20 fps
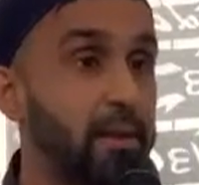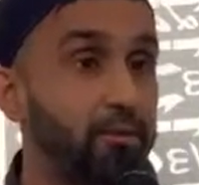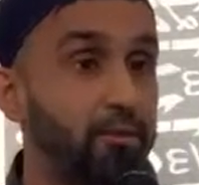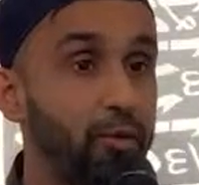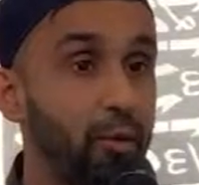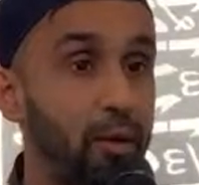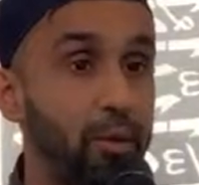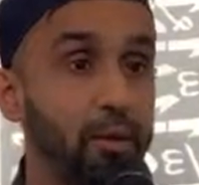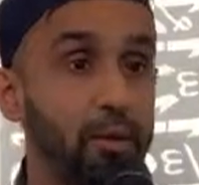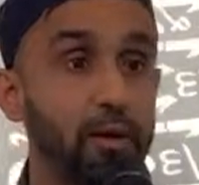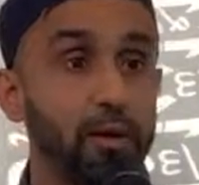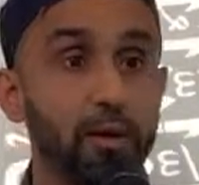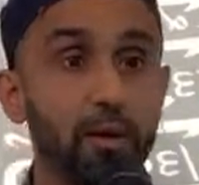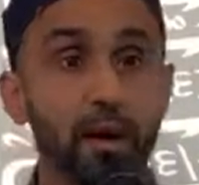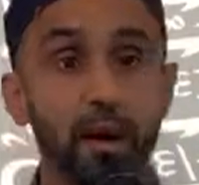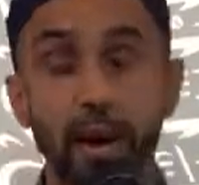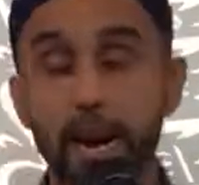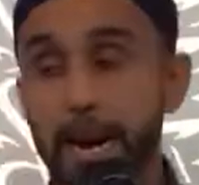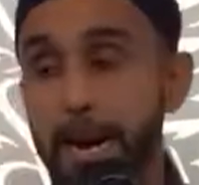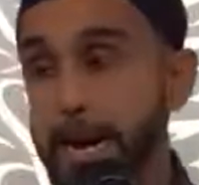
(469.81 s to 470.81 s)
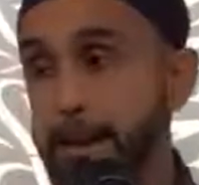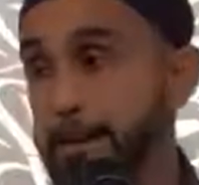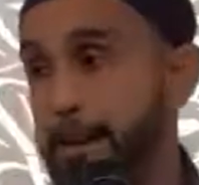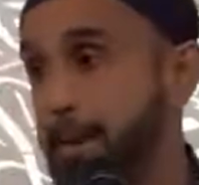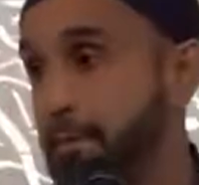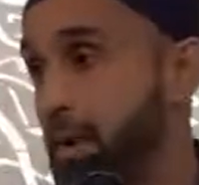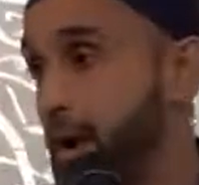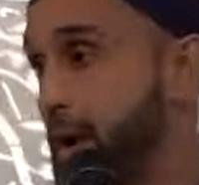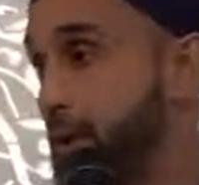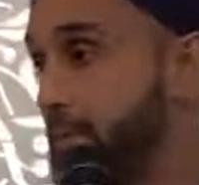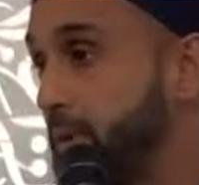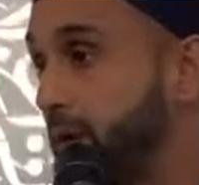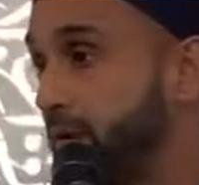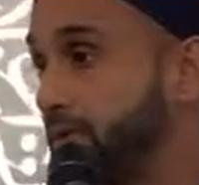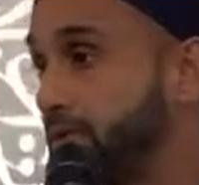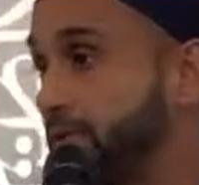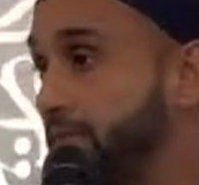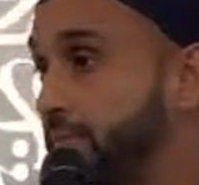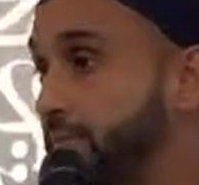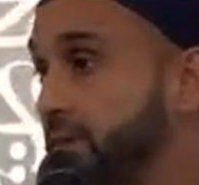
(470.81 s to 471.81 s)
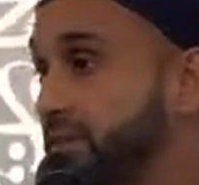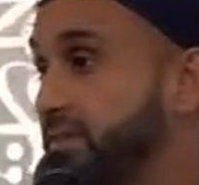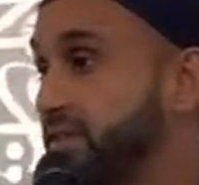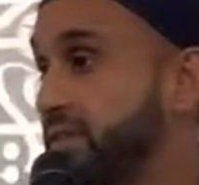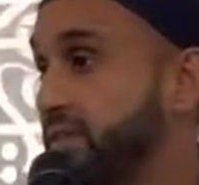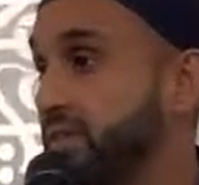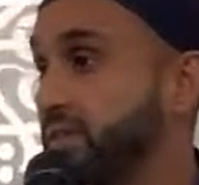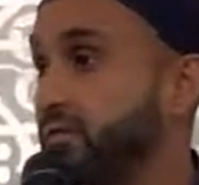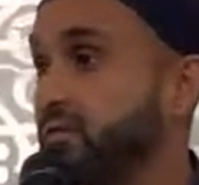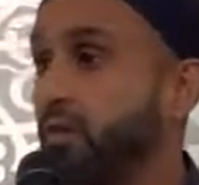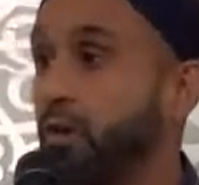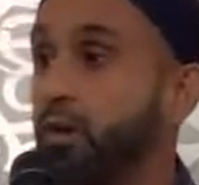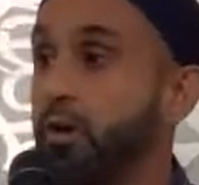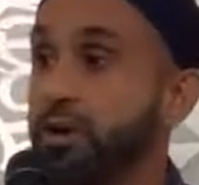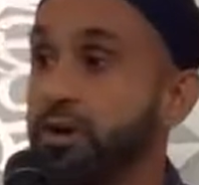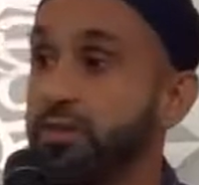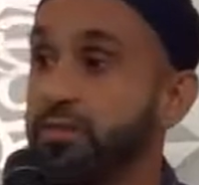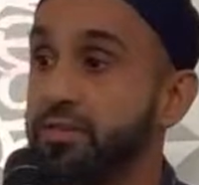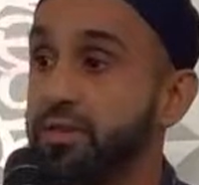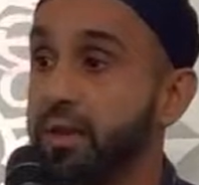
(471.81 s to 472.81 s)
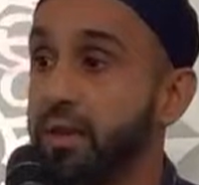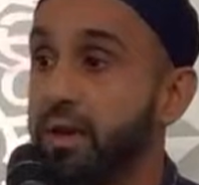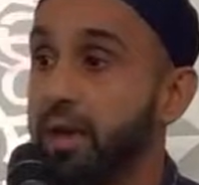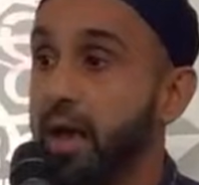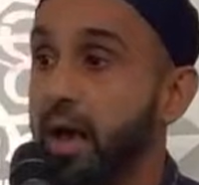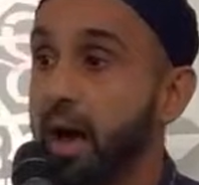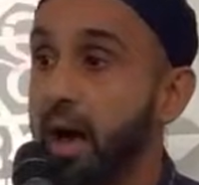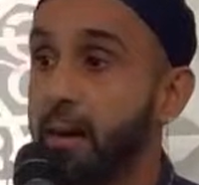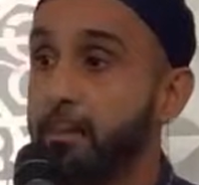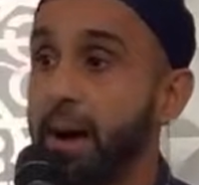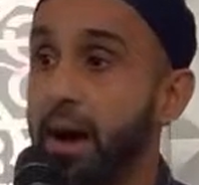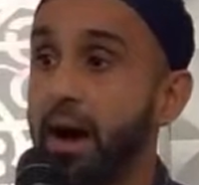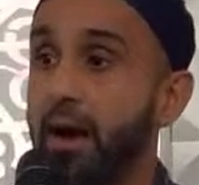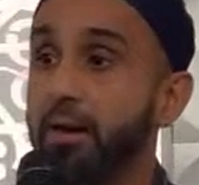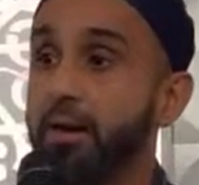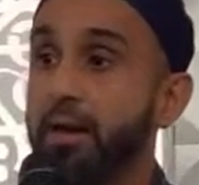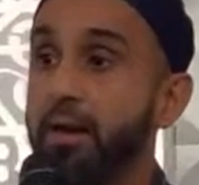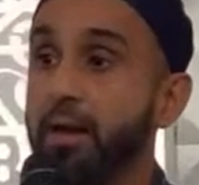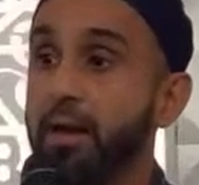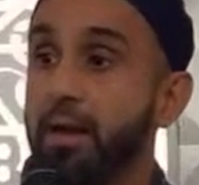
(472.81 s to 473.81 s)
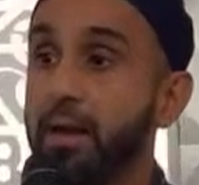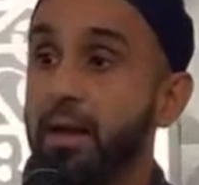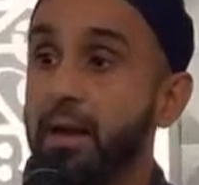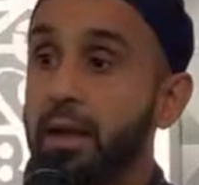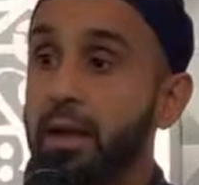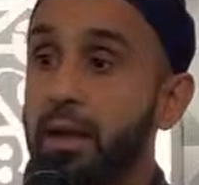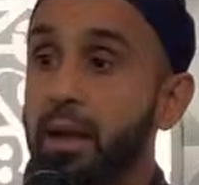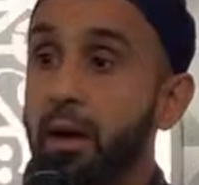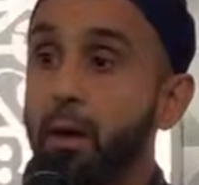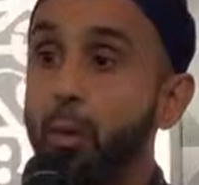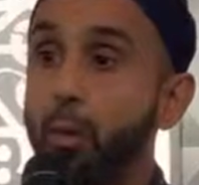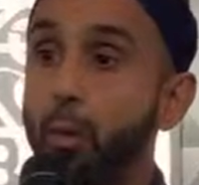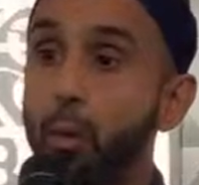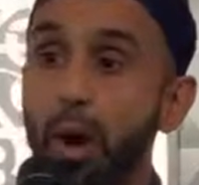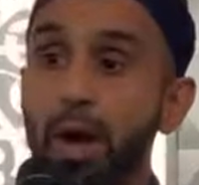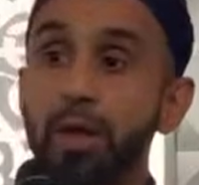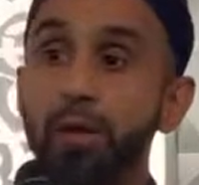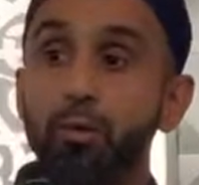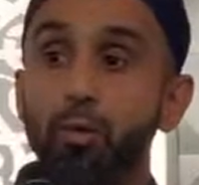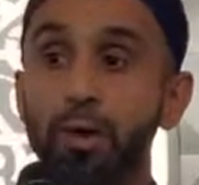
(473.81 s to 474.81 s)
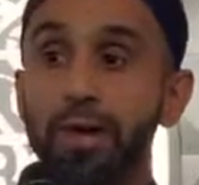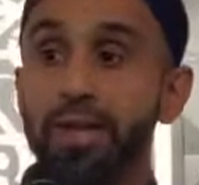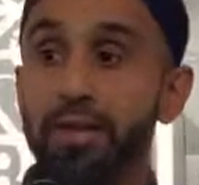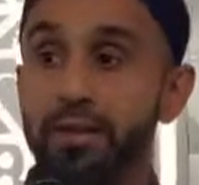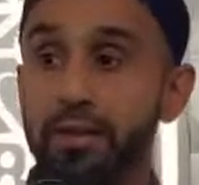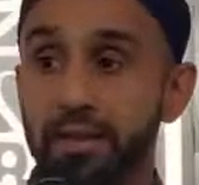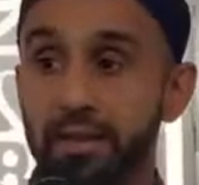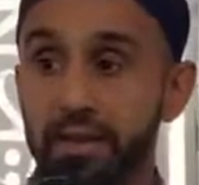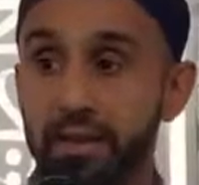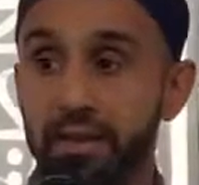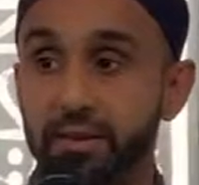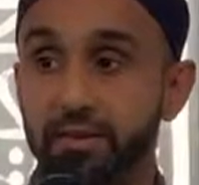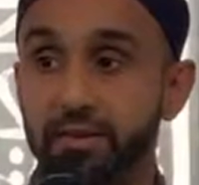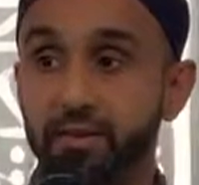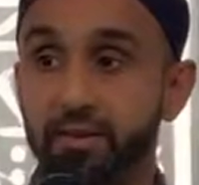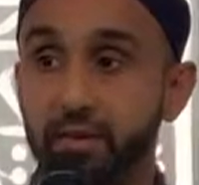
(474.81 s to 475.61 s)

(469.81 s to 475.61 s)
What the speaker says: former Imam of the Masjid in Fords, about when we leave,